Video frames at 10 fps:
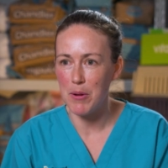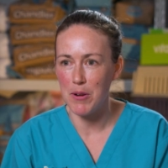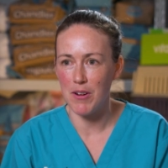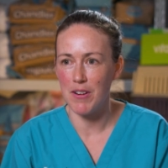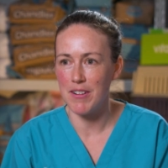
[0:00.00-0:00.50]

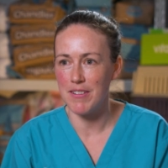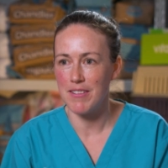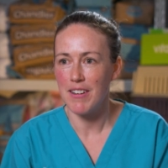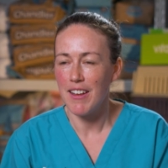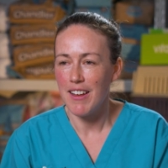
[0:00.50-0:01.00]
pooed
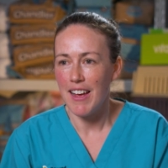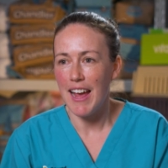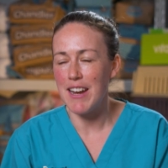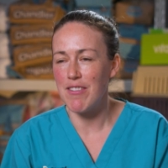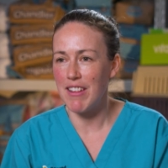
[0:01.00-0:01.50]
on.
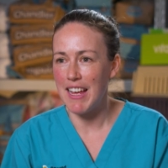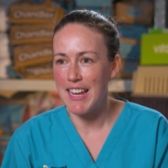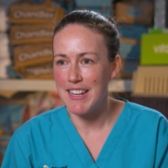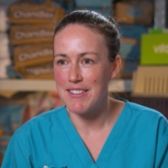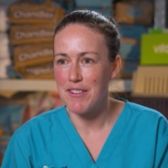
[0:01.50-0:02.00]
Anal
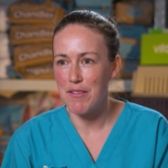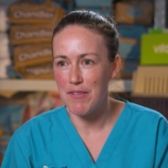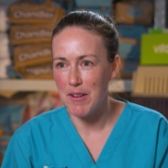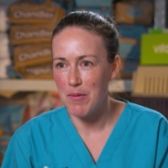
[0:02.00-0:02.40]
glands, they're a fun